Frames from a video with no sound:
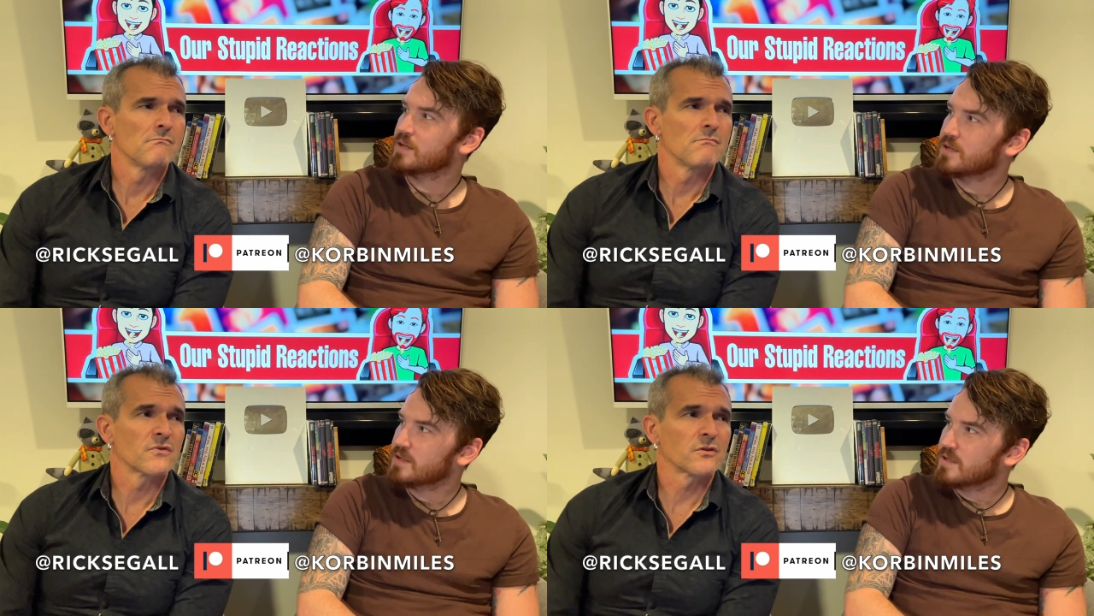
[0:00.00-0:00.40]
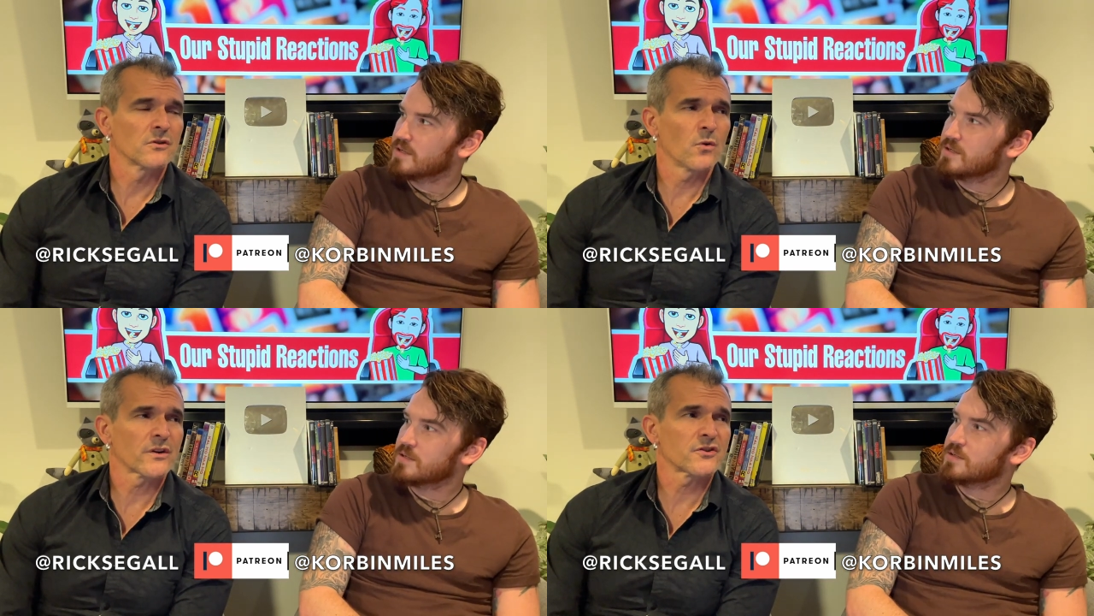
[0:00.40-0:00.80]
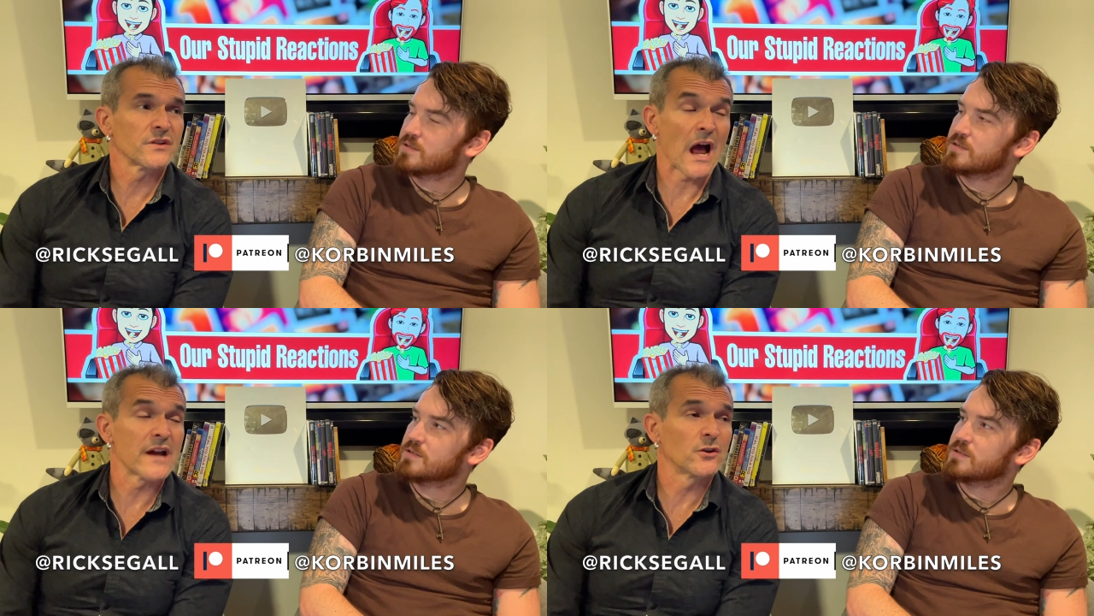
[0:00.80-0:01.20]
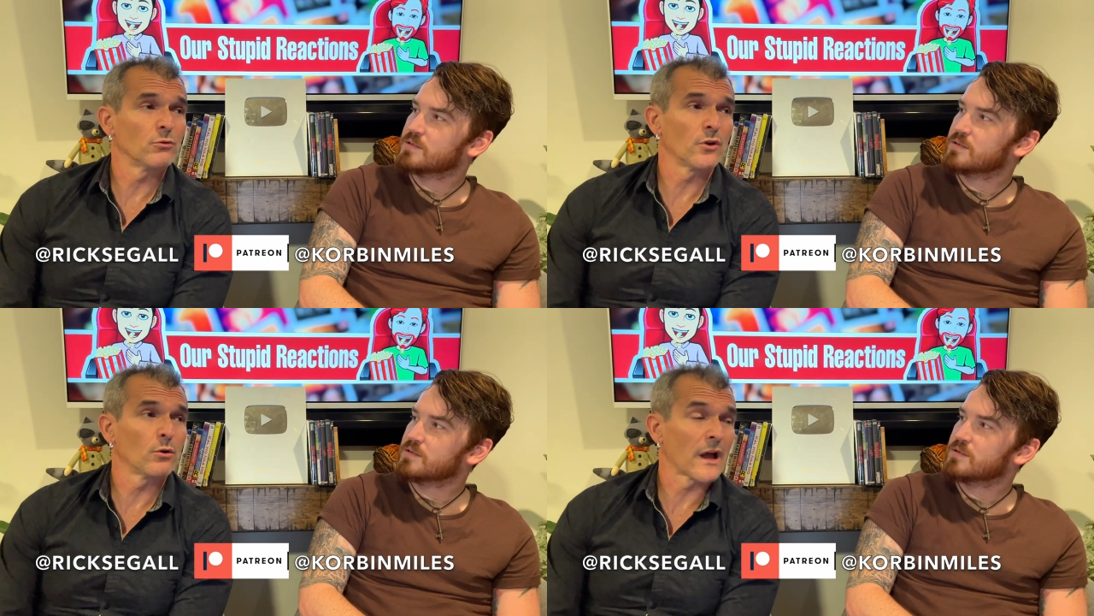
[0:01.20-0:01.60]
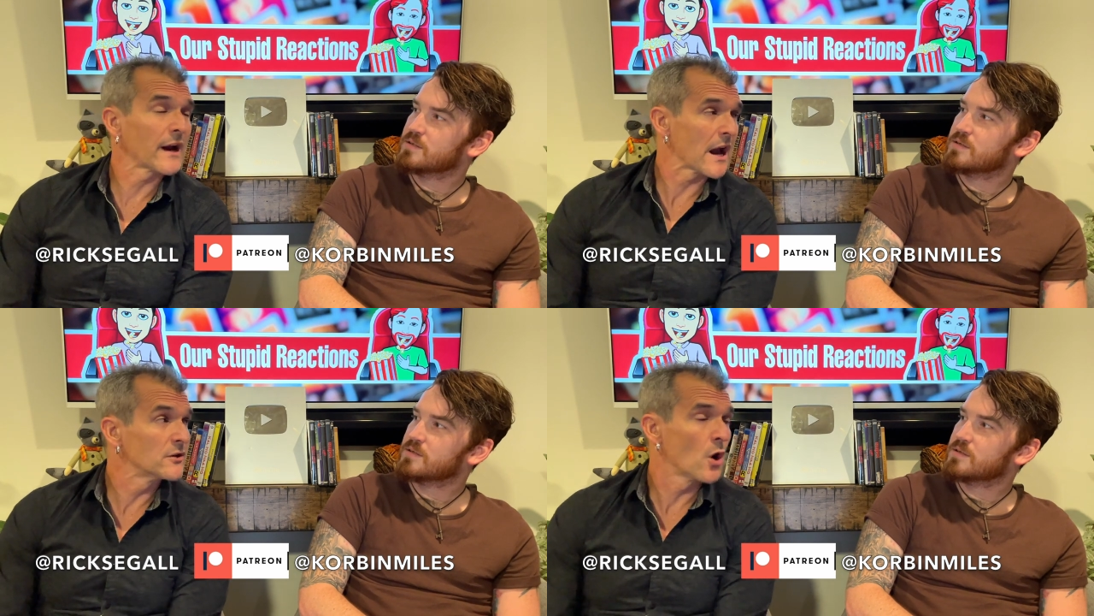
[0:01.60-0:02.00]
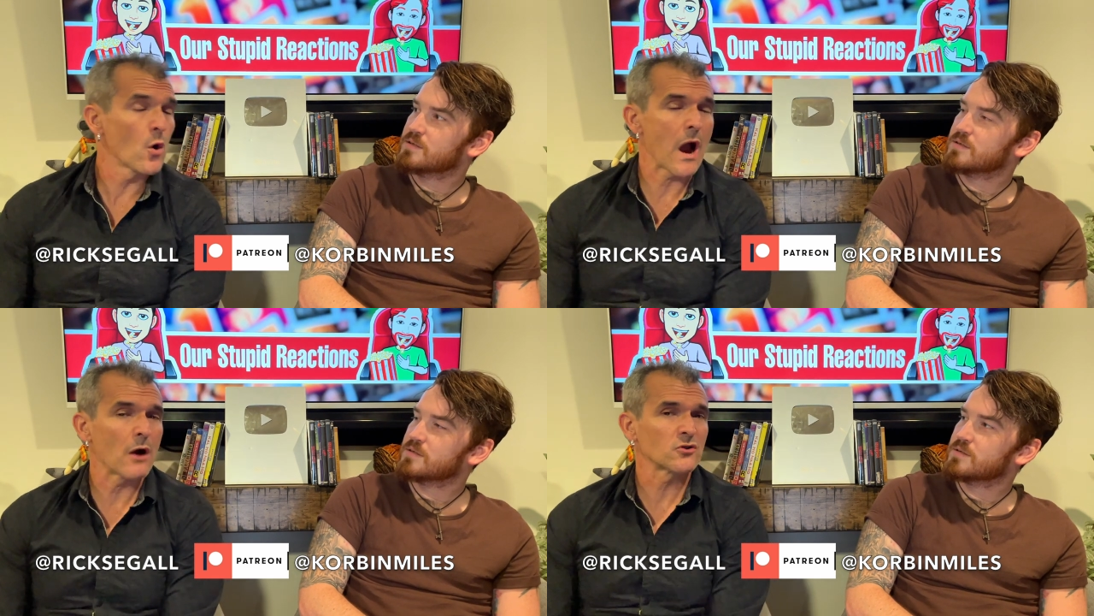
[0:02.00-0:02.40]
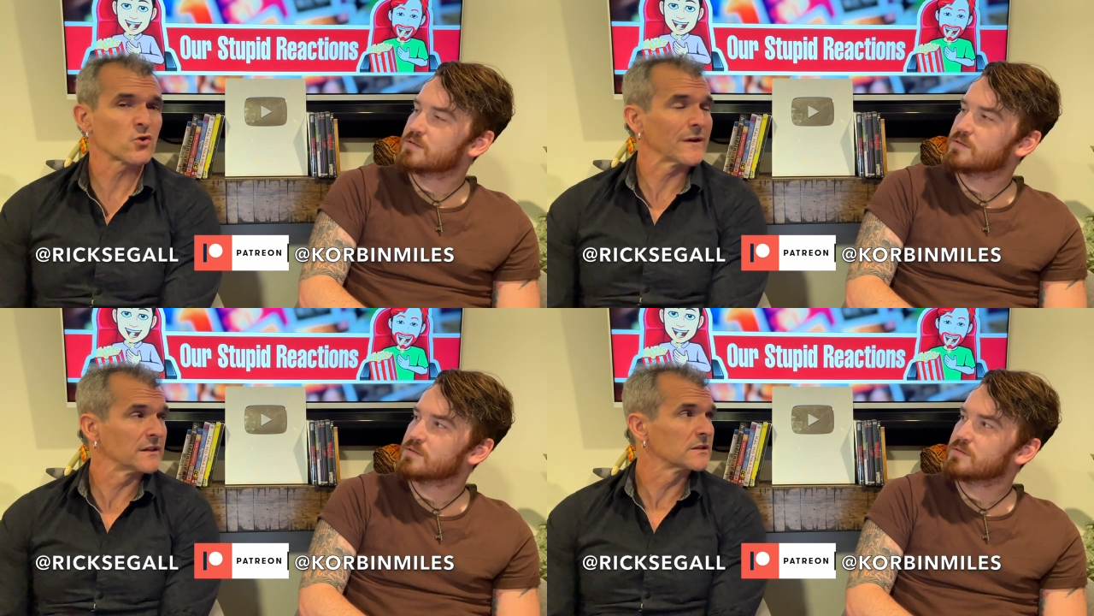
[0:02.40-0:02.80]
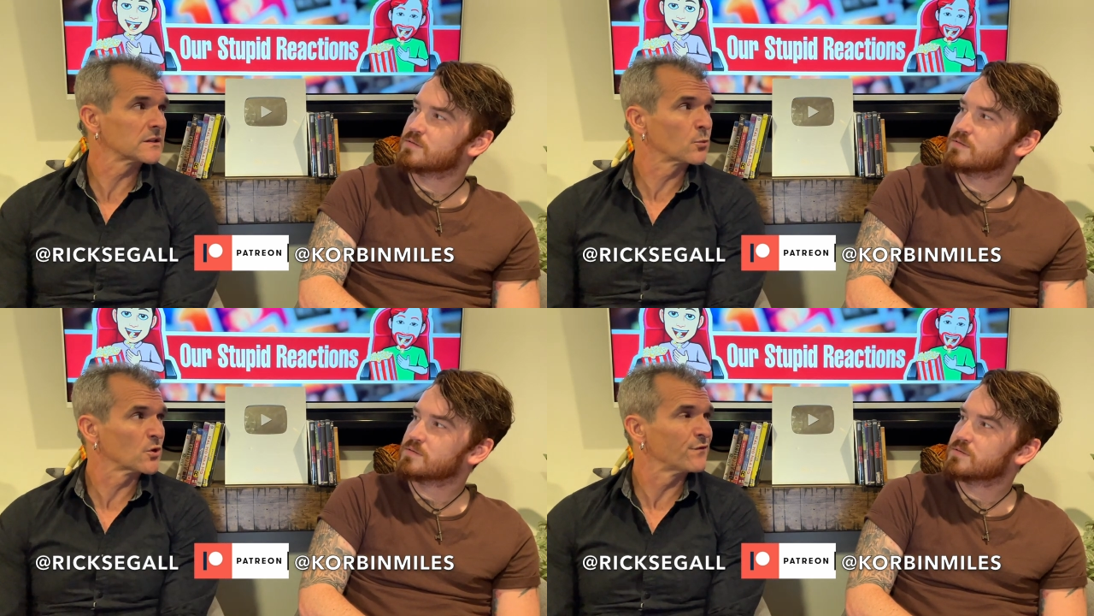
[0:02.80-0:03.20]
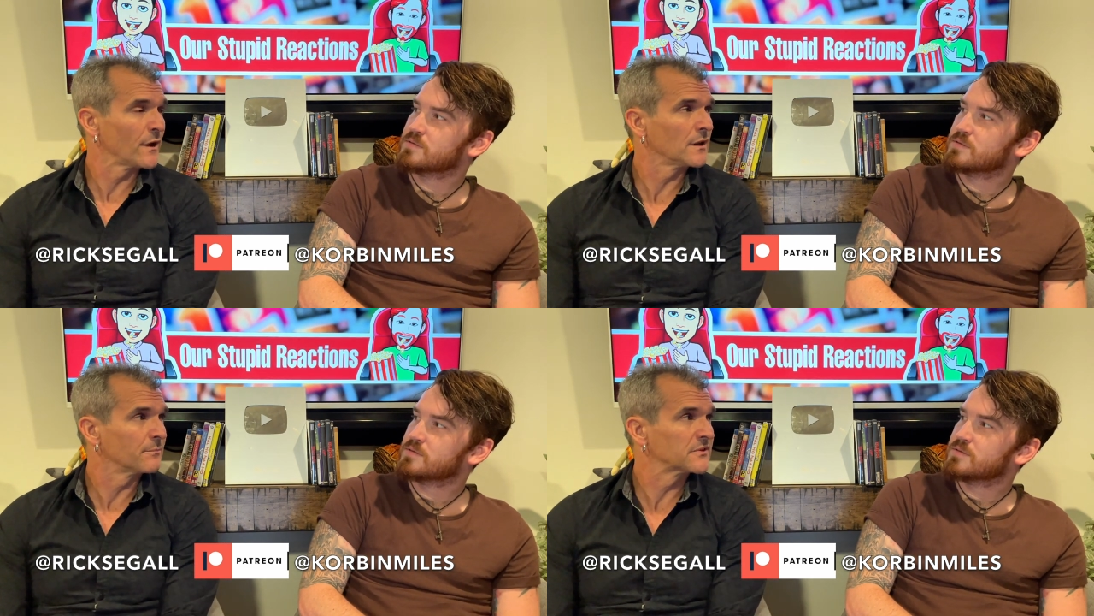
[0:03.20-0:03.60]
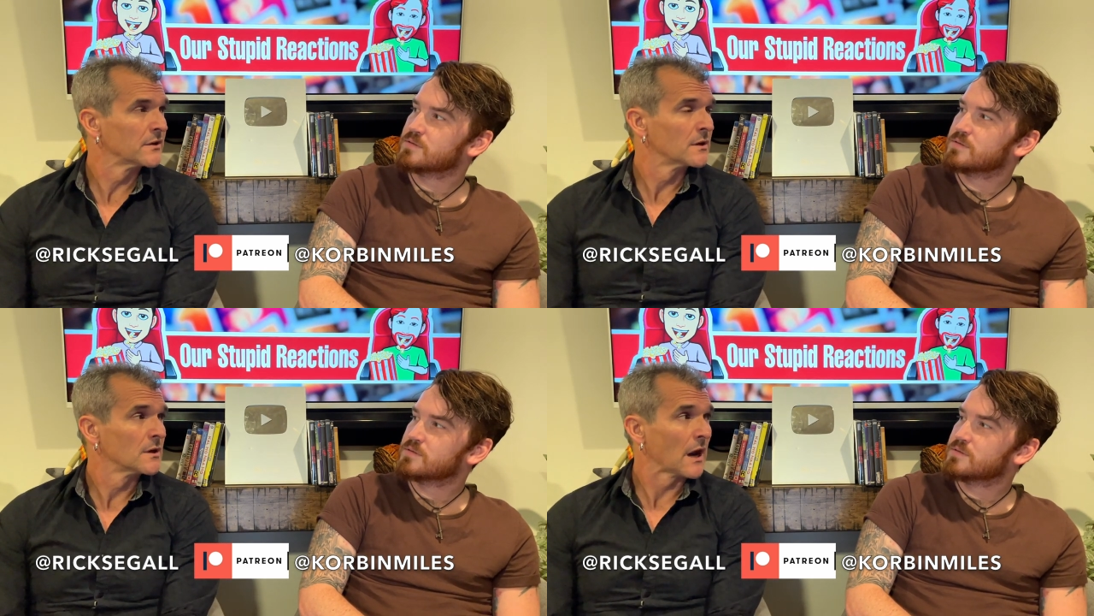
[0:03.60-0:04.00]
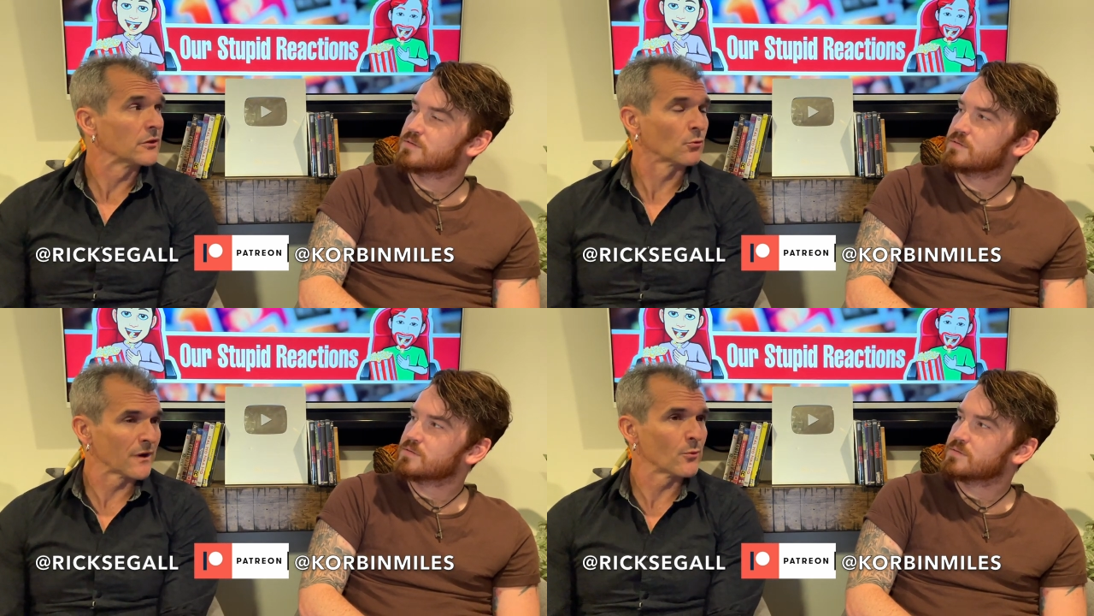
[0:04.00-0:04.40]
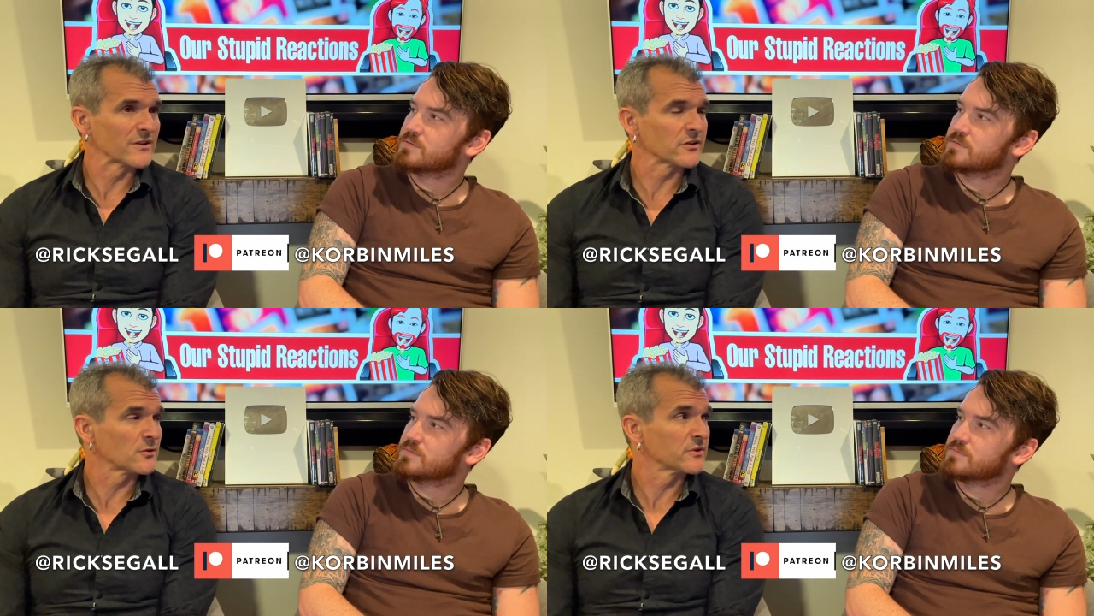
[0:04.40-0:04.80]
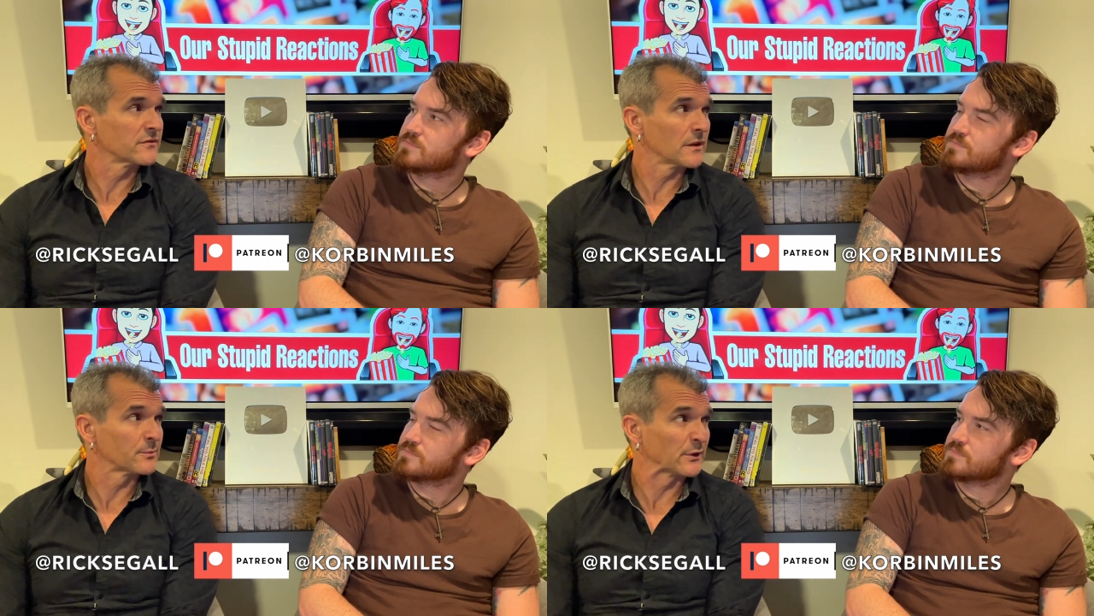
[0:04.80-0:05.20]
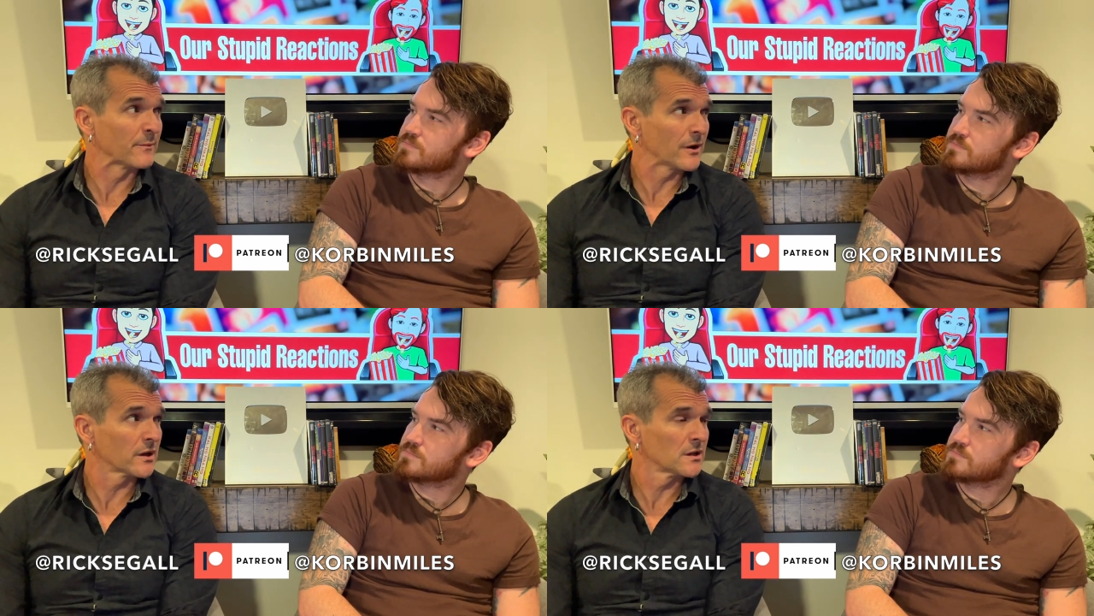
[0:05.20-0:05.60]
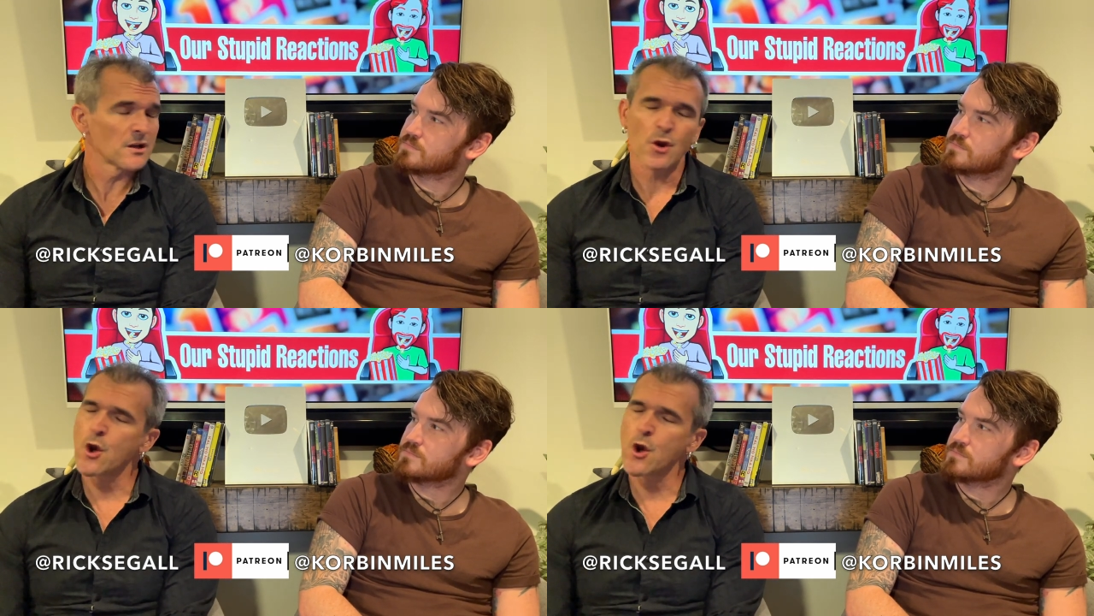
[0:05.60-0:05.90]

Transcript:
Speaker 1: That's a good question. I don't know. Like, I know how trains were developed and the railway system was developed in America. Mm.